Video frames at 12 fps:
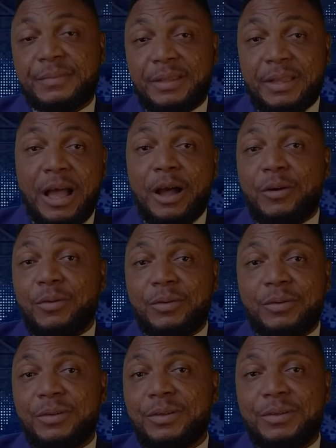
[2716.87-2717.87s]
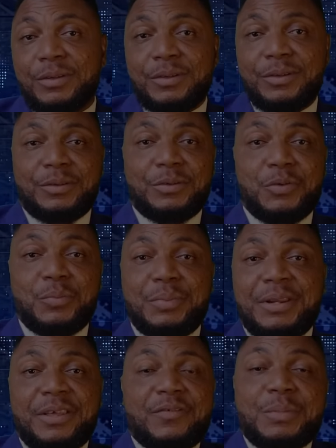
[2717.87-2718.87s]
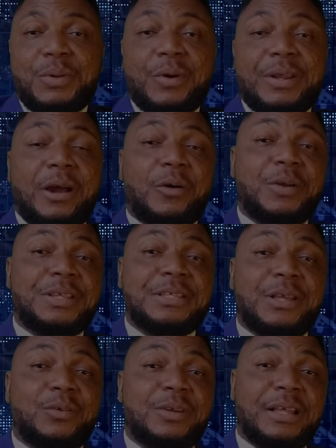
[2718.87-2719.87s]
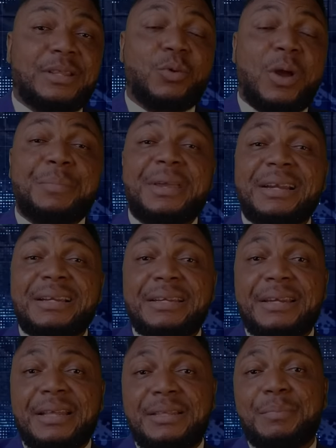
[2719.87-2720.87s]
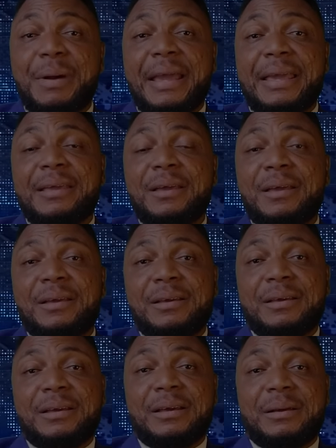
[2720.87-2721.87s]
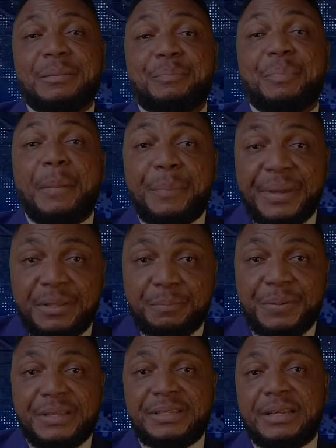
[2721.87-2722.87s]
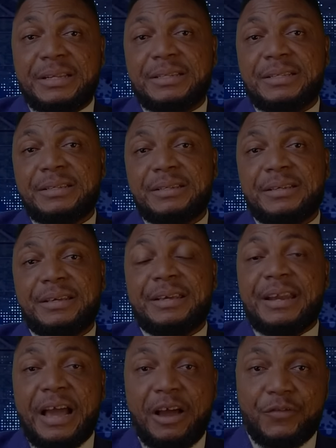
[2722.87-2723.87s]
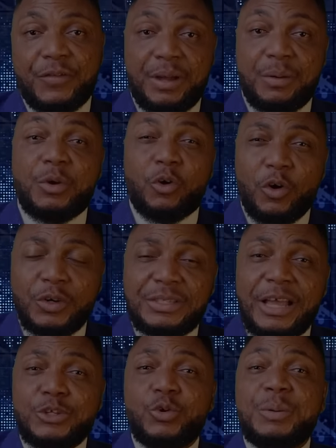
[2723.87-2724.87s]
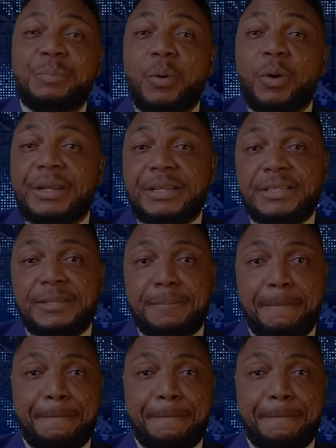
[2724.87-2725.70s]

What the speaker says: Now, you believe me when I always tell you that we are being led by puppet presidents in Africa because they are so hypocrites.